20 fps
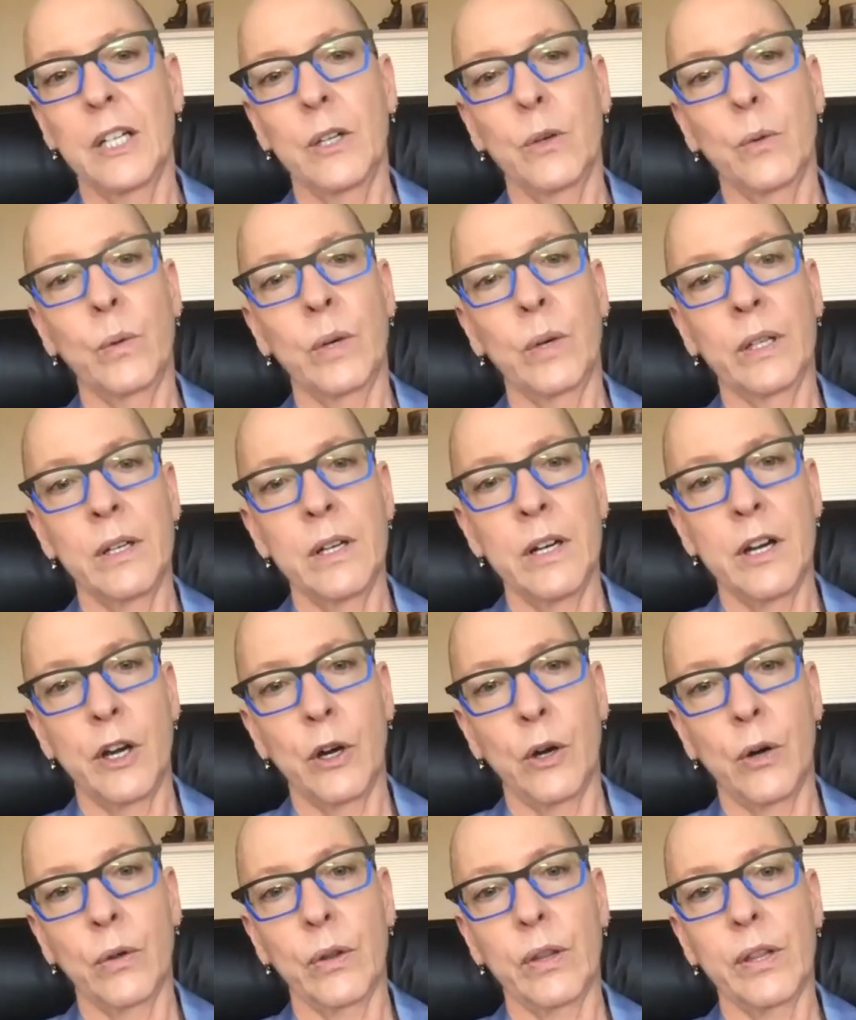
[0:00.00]
will
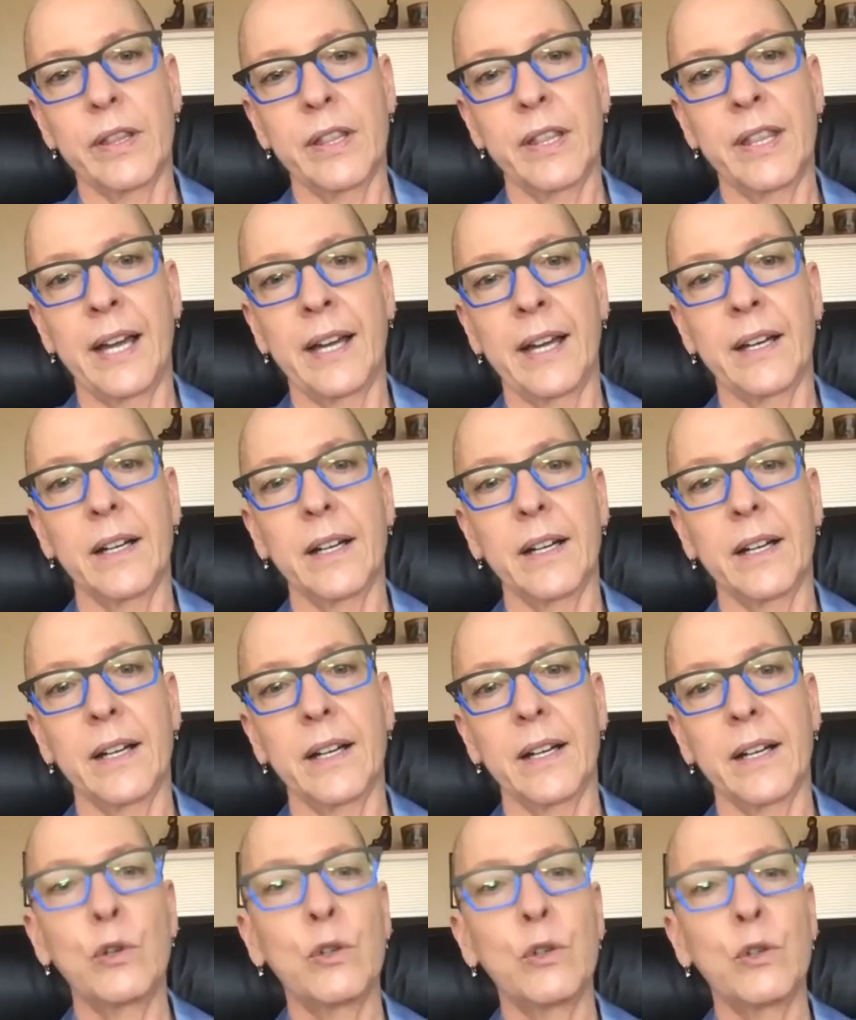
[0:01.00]
know that
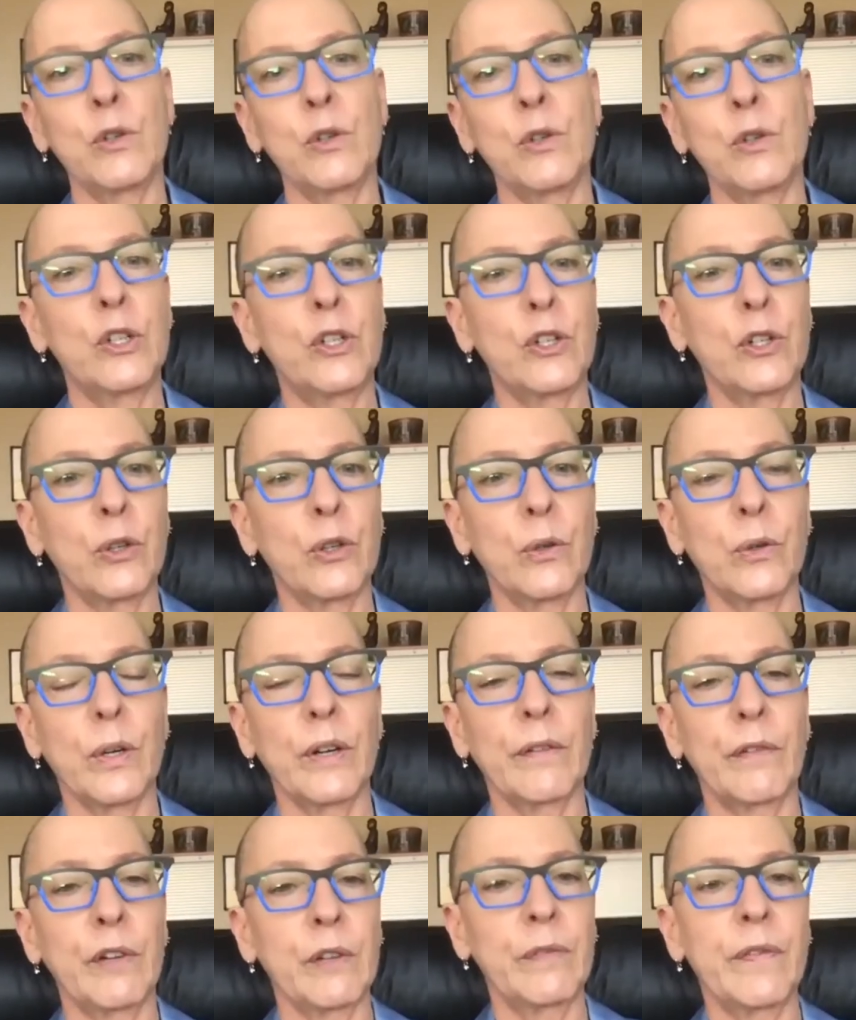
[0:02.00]
if you do,
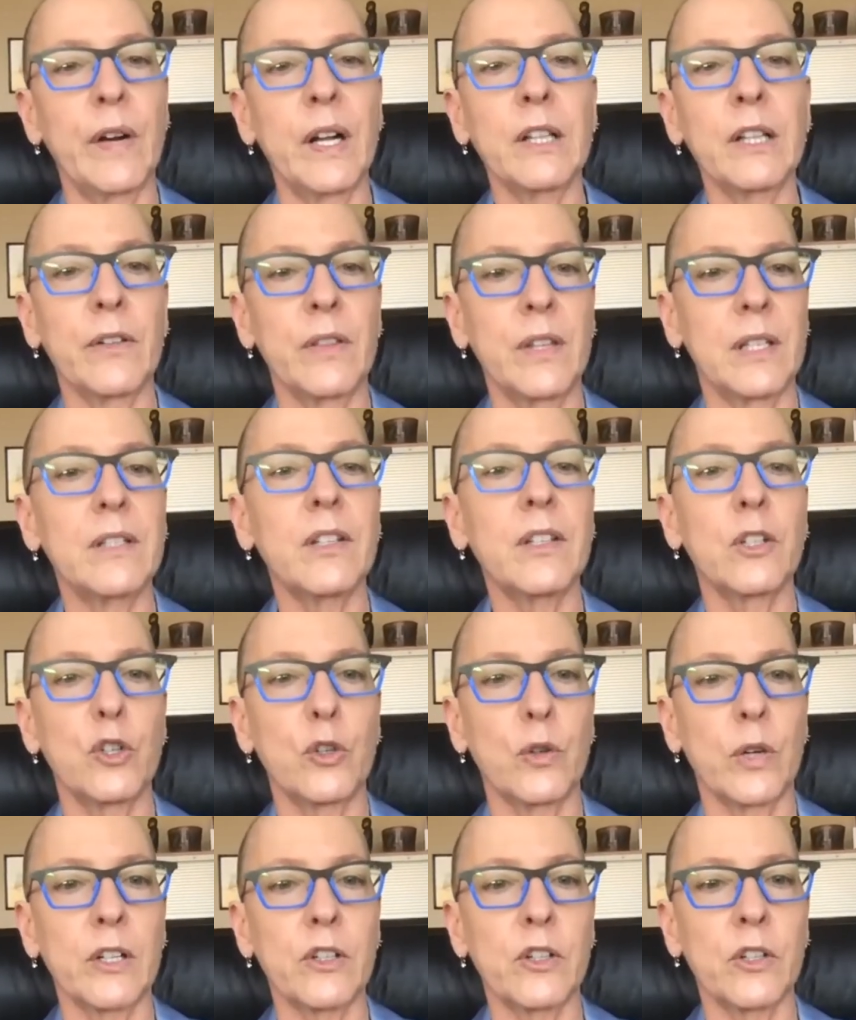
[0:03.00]
if you follow these
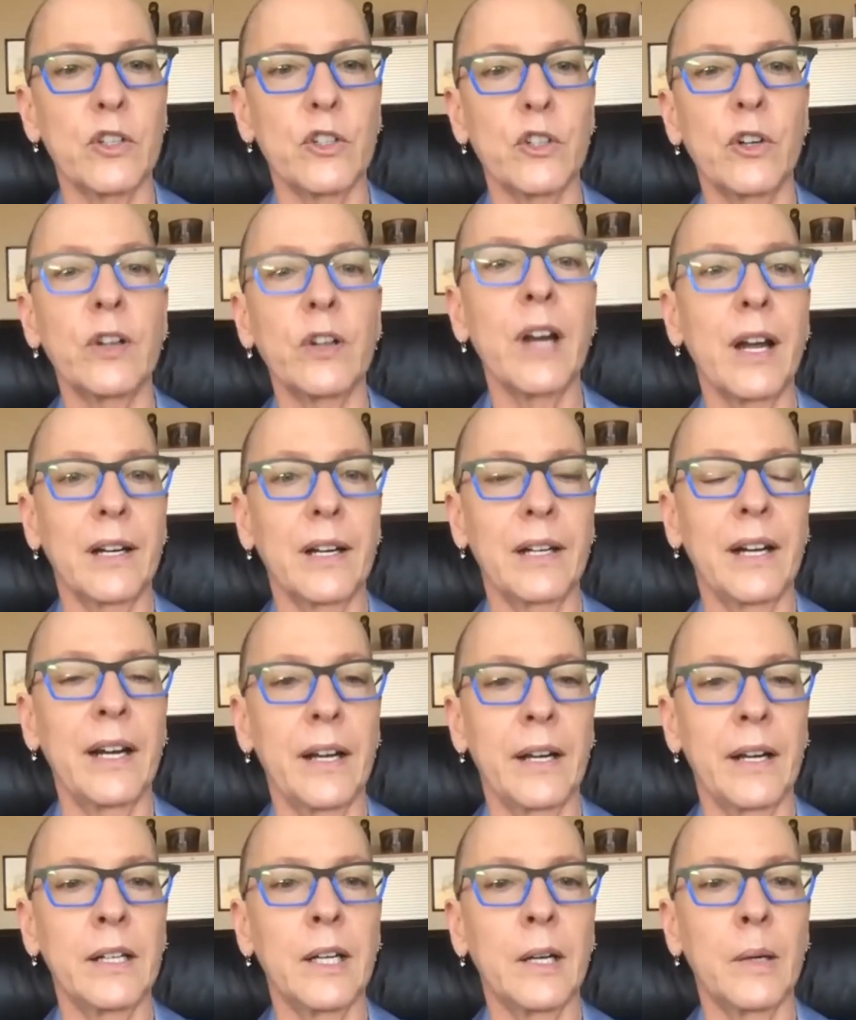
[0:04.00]
instructions, you're not going to
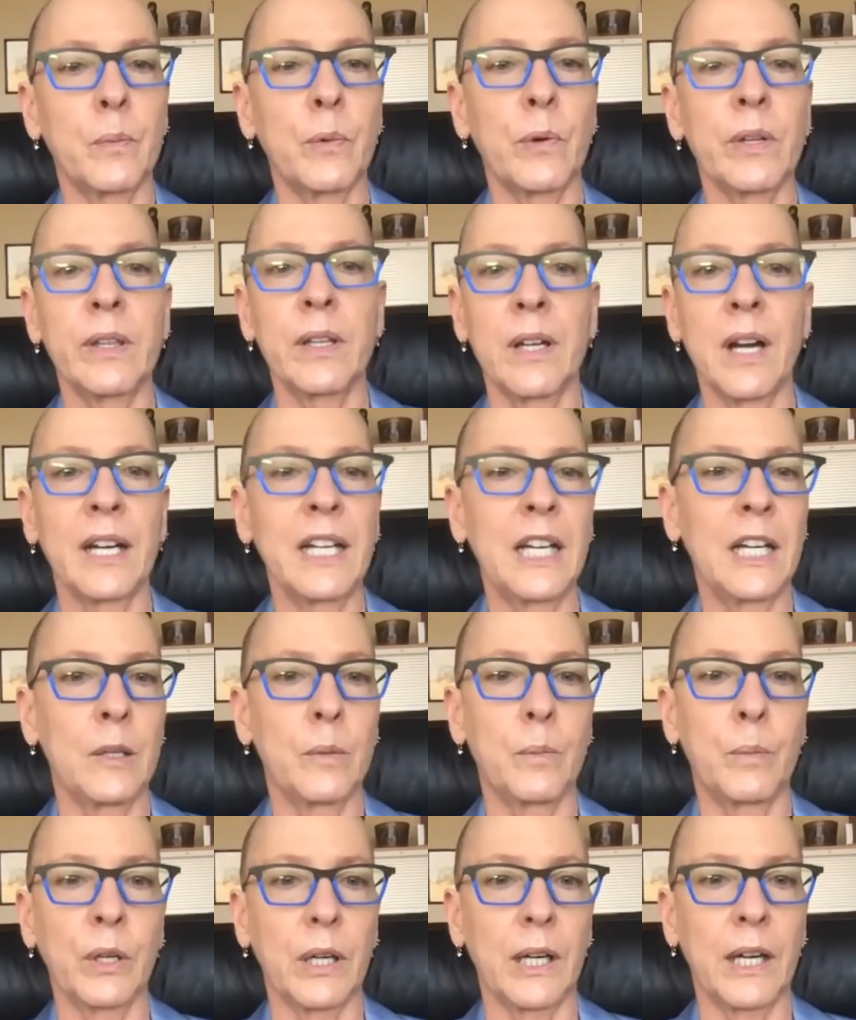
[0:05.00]
end up with an IKEA
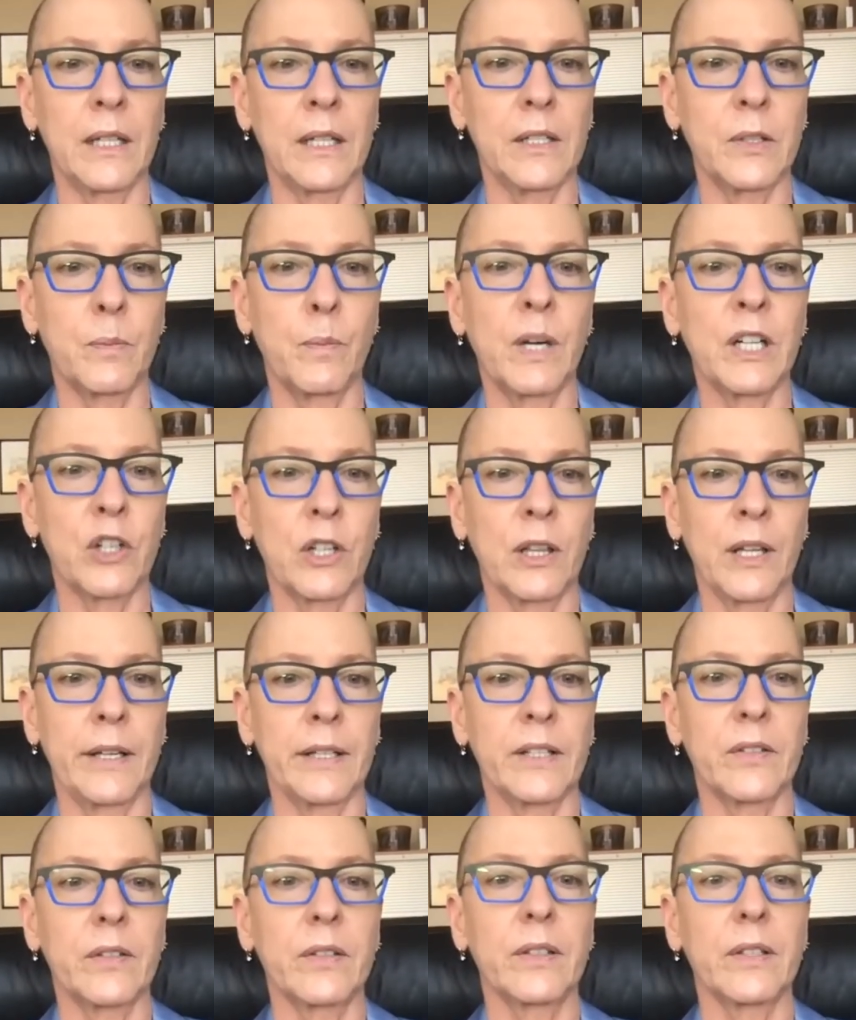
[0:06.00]
bookcase, much
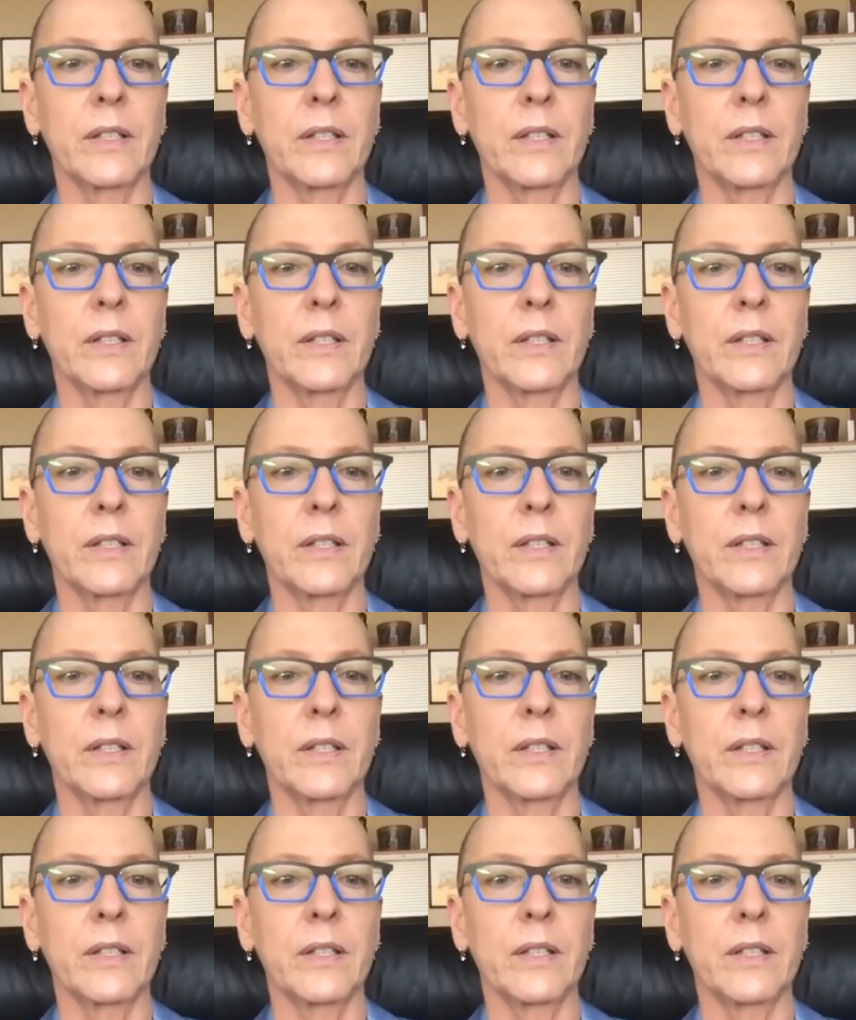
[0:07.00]
less